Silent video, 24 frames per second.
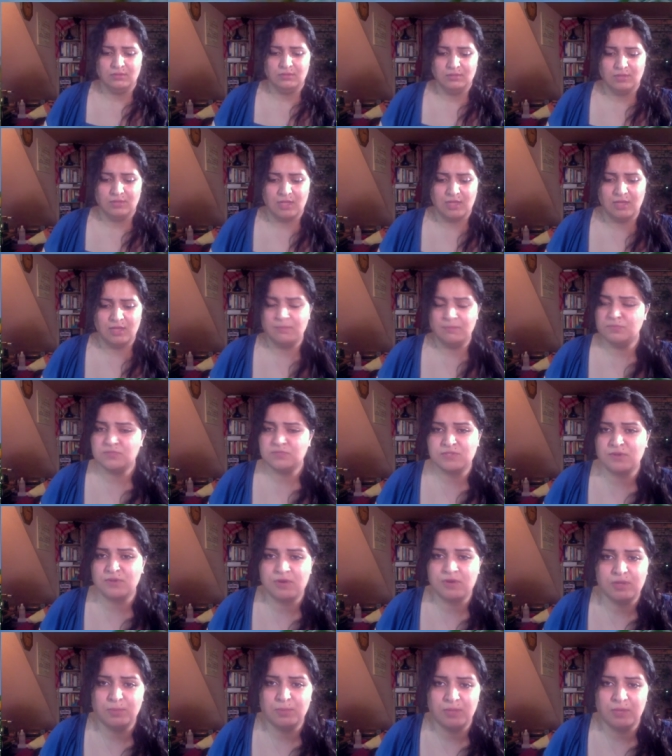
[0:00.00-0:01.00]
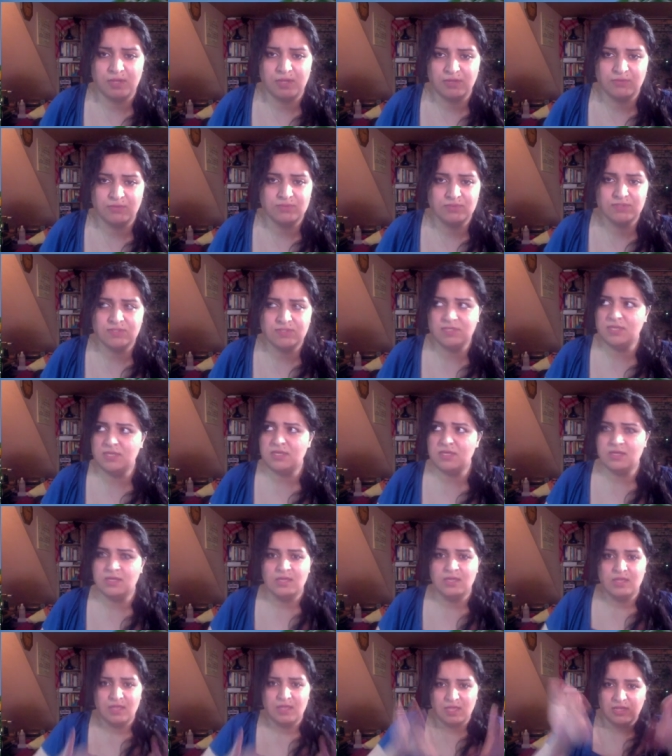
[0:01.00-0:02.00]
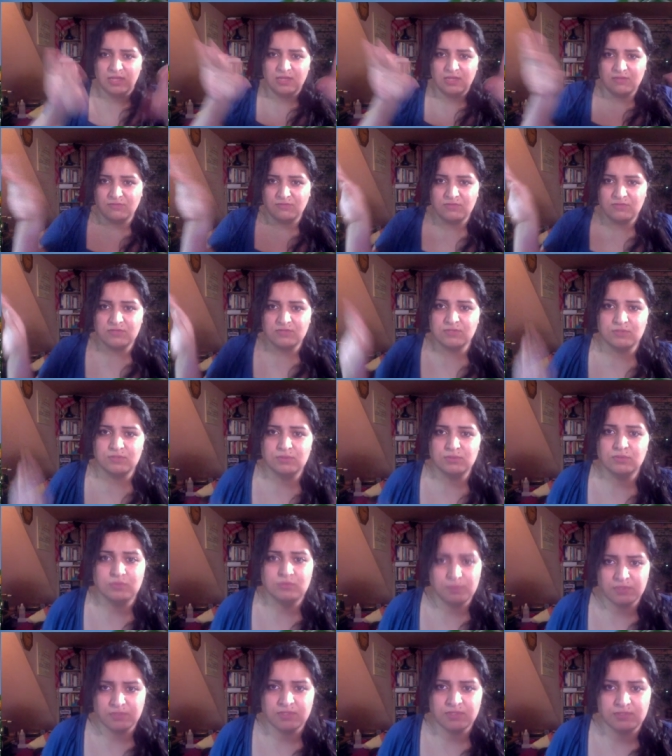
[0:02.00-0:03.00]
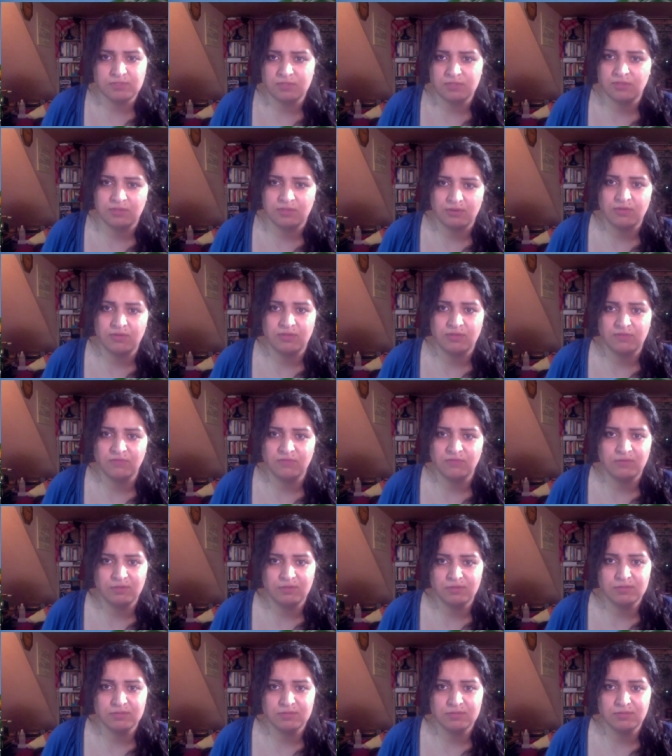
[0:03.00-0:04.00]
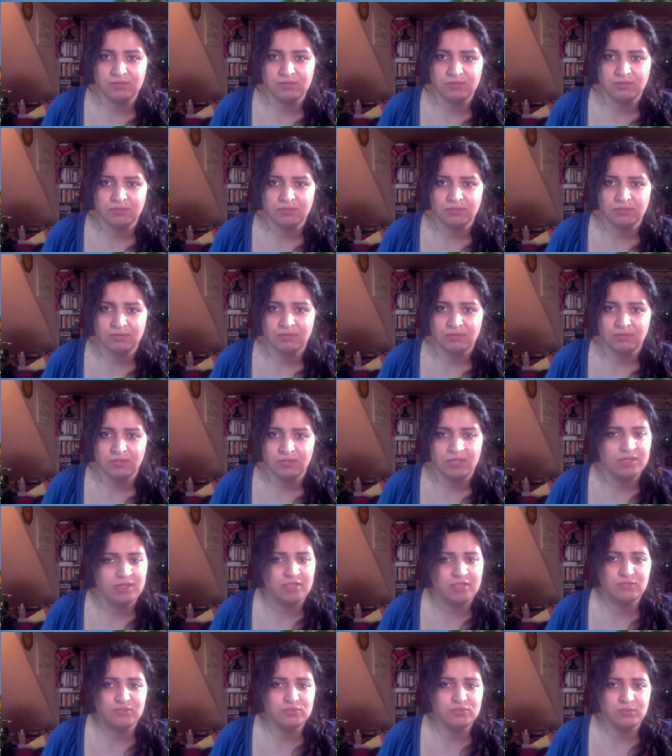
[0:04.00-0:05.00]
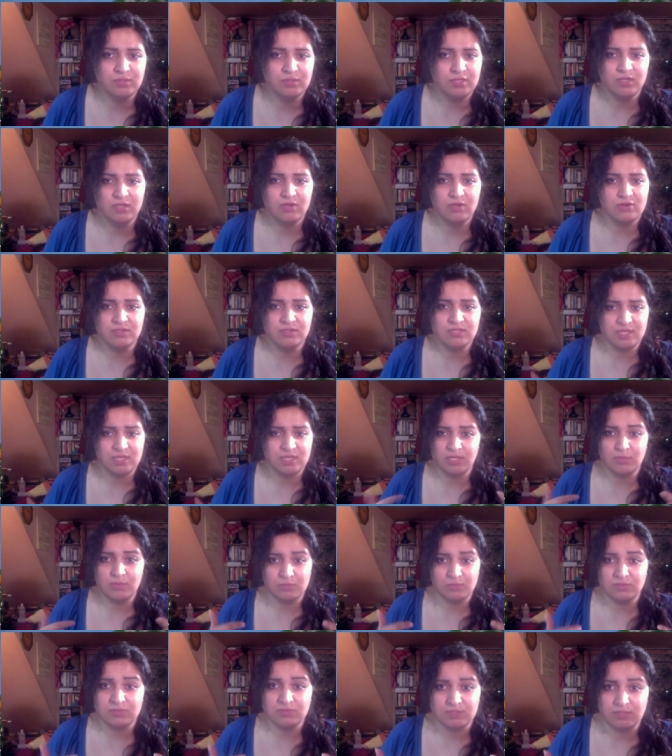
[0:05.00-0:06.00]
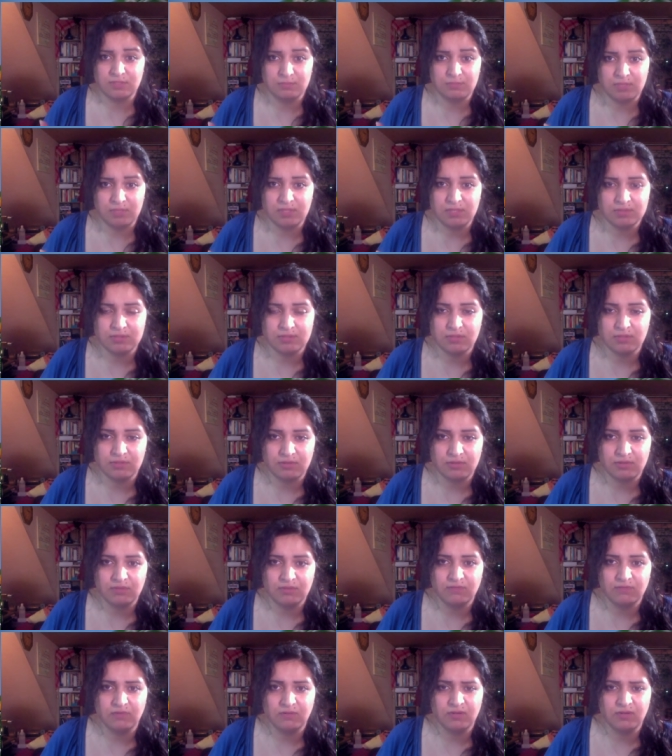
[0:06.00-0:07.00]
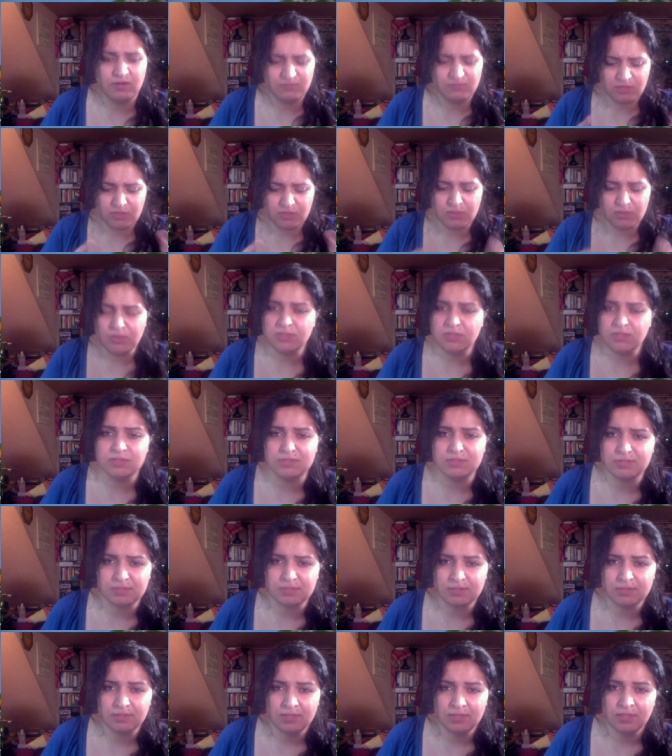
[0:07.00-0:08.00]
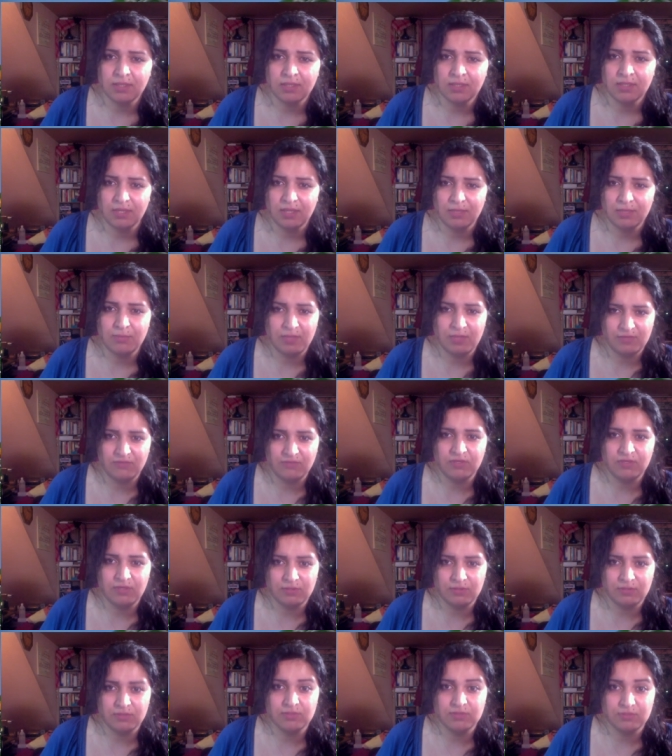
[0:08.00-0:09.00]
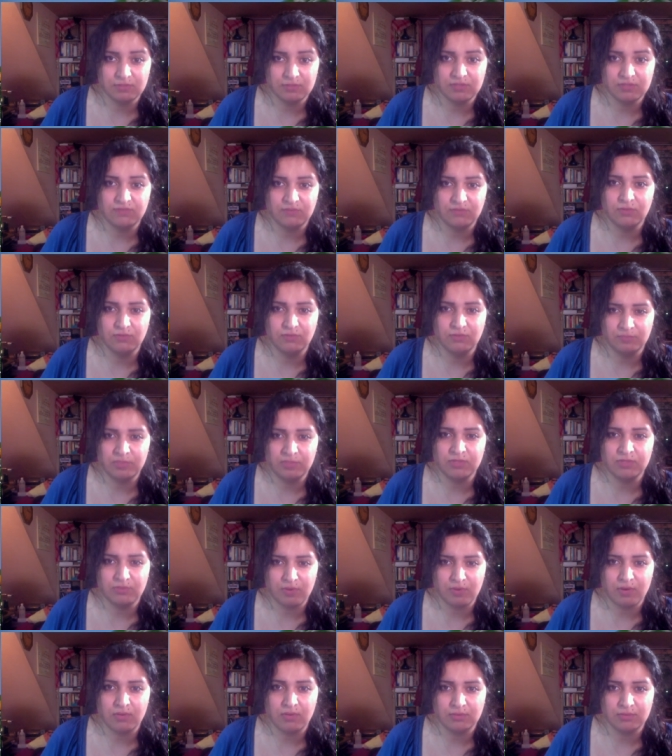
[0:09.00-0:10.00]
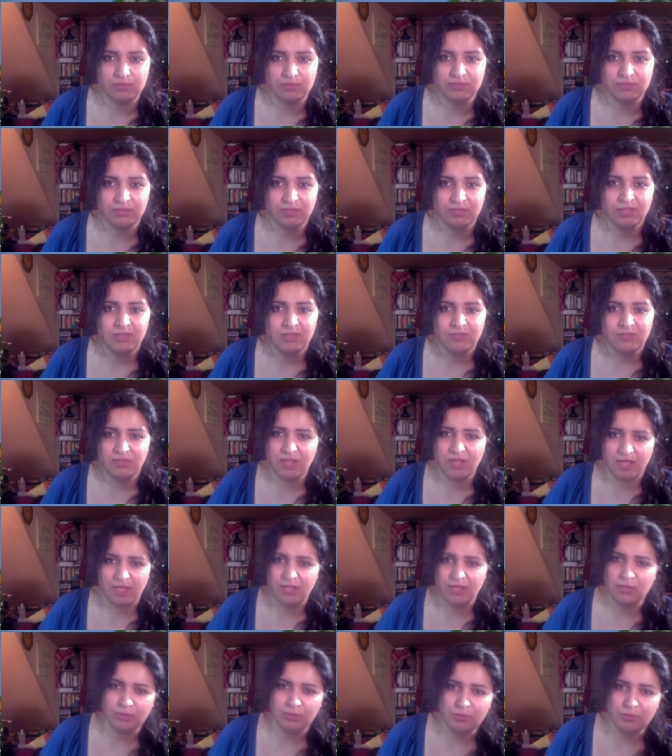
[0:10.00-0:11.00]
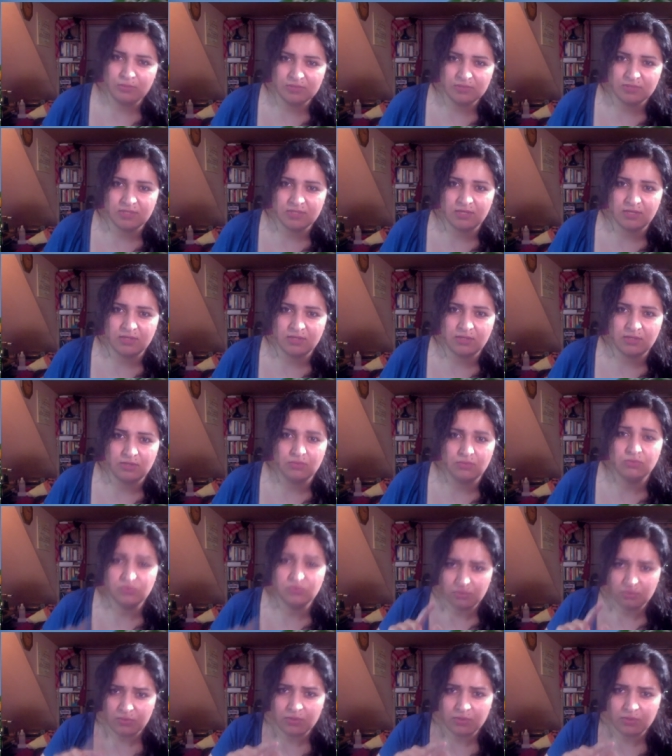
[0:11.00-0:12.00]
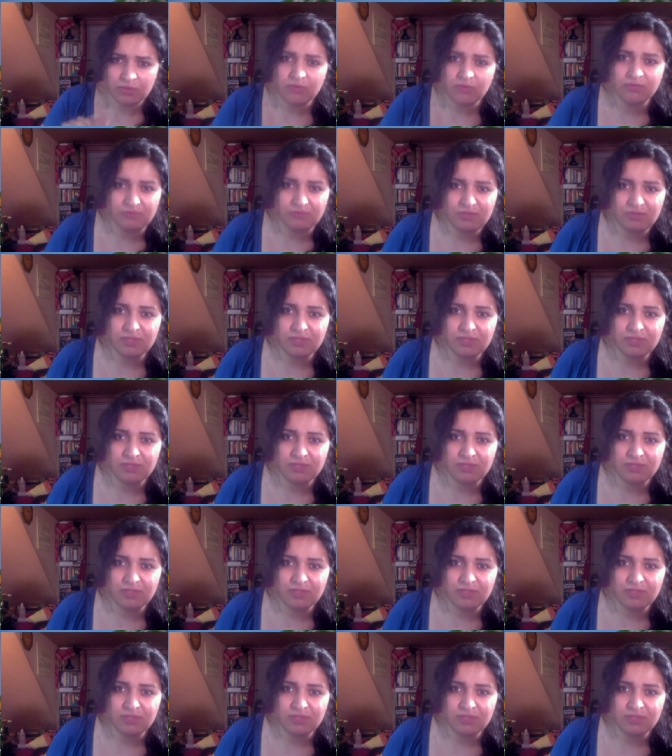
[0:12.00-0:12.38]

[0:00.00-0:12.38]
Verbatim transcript: I'm sorry, but I don't see any of these YouTubers as authority figures. And I don't encourage anyone to see me as an authority figure. Have you noticed in my videos, those of you who've been around, that I always say to you, do your own research